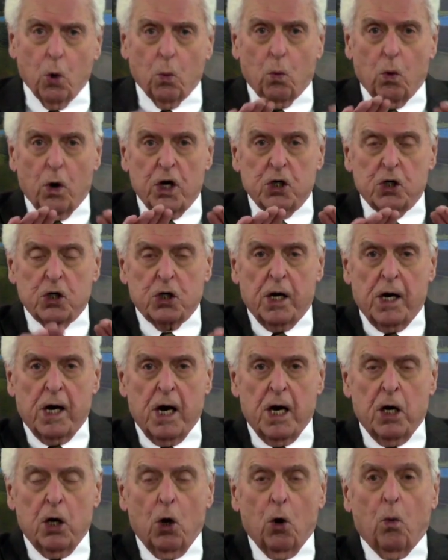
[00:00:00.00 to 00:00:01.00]
we
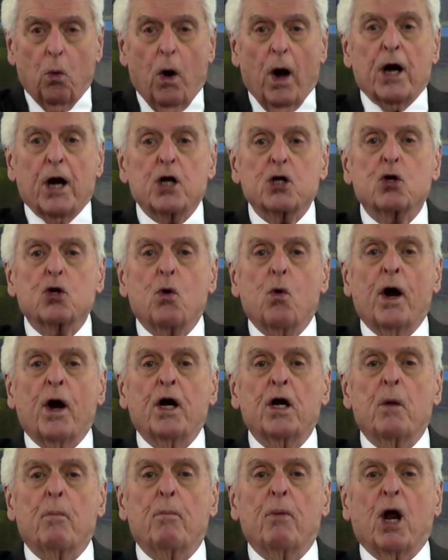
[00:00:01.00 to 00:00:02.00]
see what it's
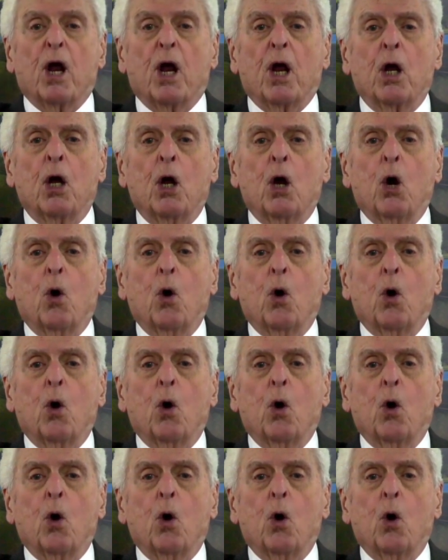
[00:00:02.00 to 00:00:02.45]
going to be